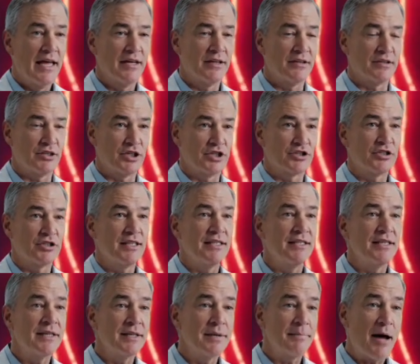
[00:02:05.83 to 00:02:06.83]
creams that
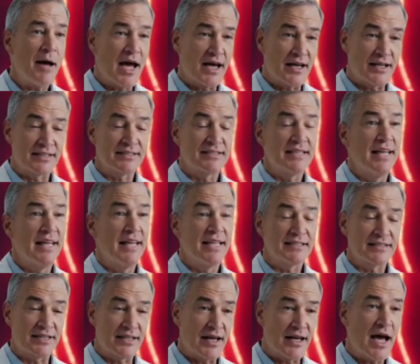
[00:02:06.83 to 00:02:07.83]
numb and pills that
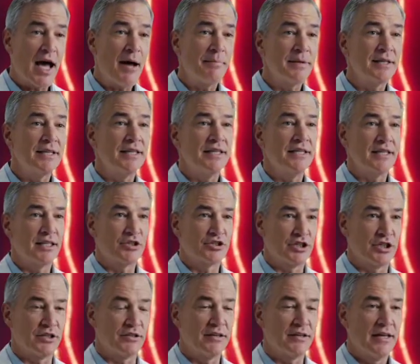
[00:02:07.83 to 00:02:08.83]
constrict,
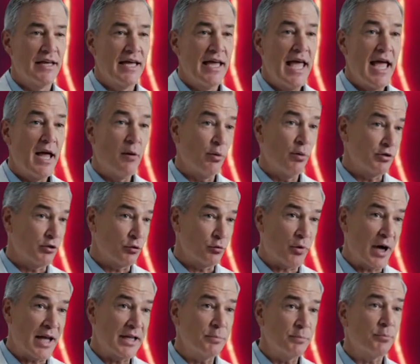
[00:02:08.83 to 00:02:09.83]
but not with
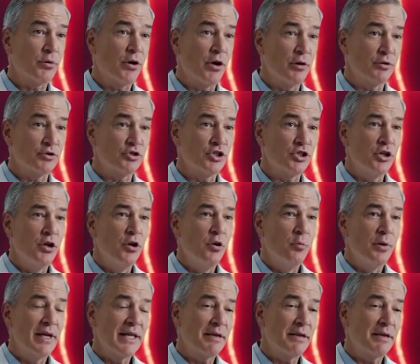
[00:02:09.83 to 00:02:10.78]
understanding. And every